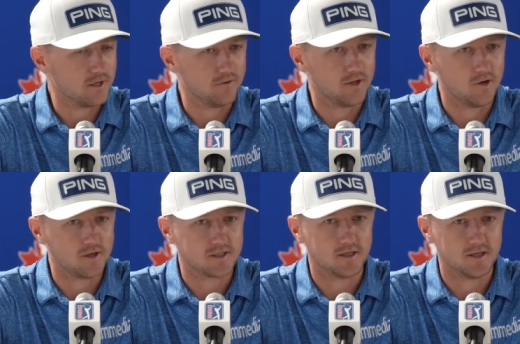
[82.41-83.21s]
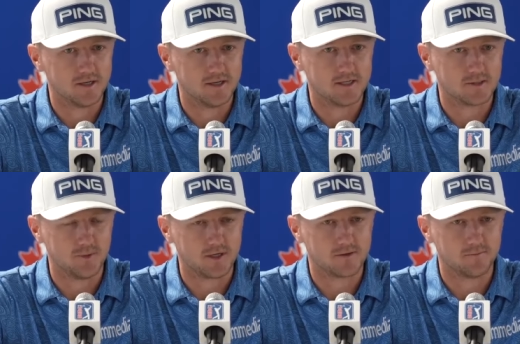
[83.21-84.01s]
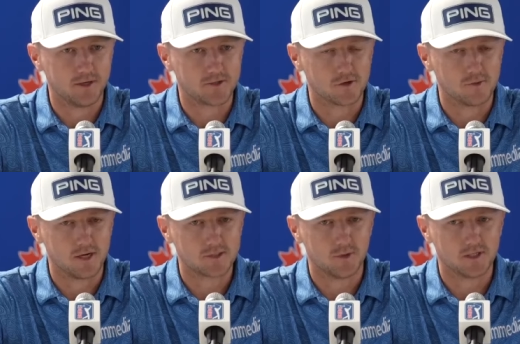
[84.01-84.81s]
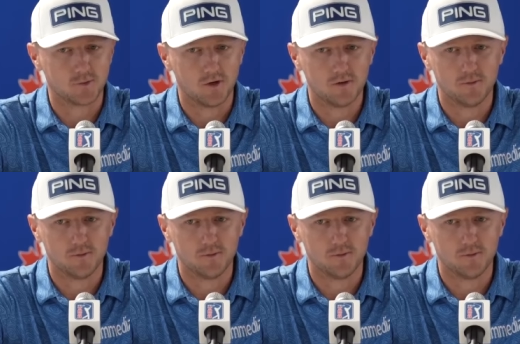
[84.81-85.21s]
even though it's a big tournament next week as well.